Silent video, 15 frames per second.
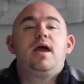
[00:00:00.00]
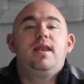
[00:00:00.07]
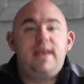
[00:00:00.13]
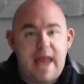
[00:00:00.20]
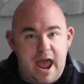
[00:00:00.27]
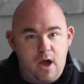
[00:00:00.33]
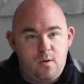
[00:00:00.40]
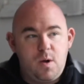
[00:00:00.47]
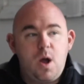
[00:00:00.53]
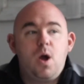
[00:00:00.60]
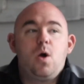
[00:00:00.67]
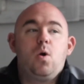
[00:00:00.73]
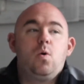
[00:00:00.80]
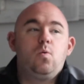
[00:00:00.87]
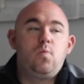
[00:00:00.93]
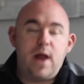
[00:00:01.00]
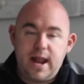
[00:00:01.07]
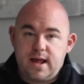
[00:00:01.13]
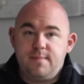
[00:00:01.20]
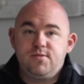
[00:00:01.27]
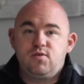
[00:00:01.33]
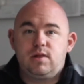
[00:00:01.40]
Now, when it
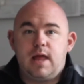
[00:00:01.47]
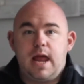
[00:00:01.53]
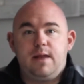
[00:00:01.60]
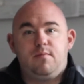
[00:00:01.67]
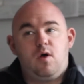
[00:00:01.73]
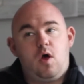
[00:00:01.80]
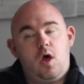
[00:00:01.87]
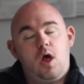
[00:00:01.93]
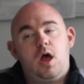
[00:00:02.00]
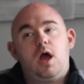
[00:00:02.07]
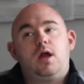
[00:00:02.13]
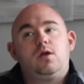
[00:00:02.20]
comes to Alignable,